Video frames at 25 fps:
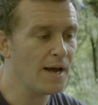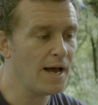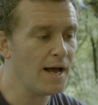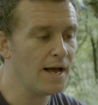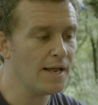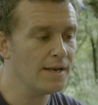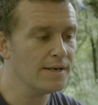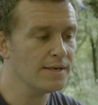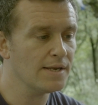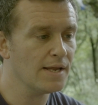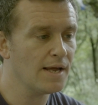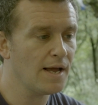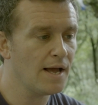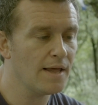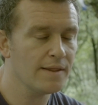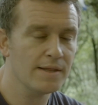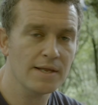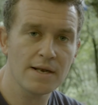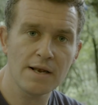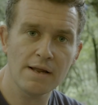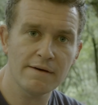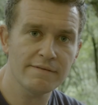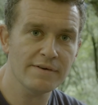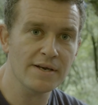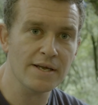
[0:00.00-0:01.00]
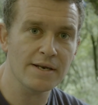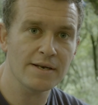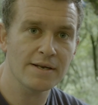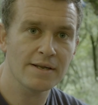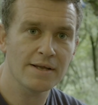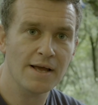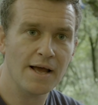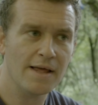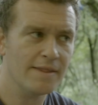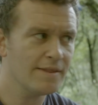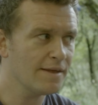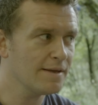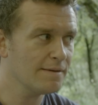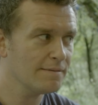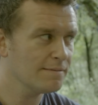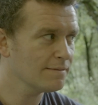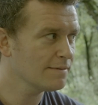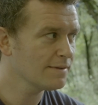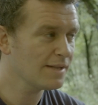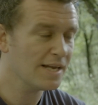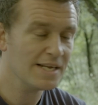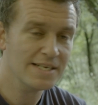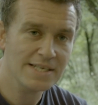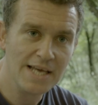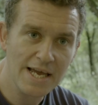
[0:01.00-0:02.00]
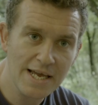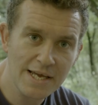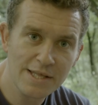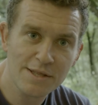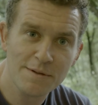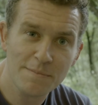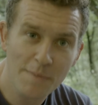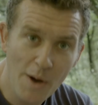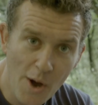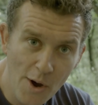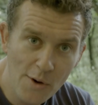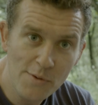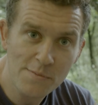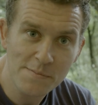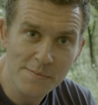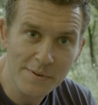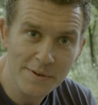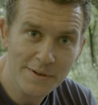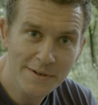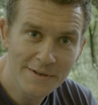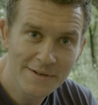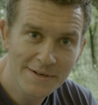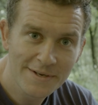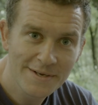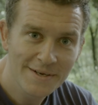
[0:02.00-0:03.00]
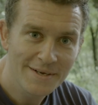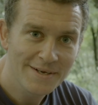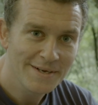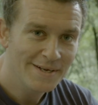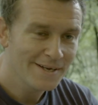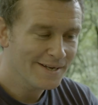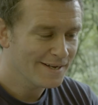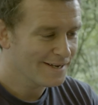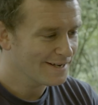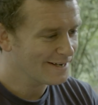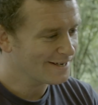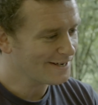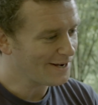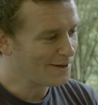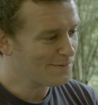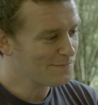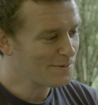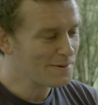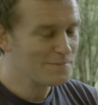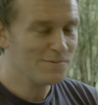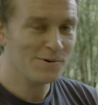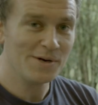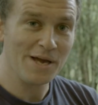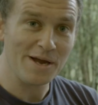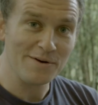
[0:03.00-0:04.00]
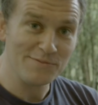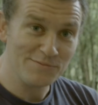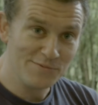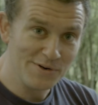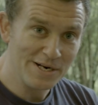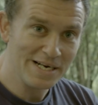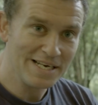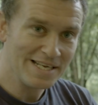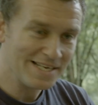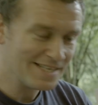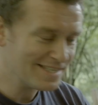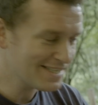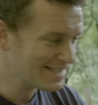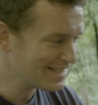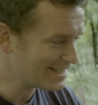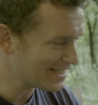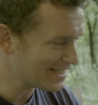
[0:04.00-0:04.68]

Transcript: And, and they love it and they, they take them home. You know, people get really into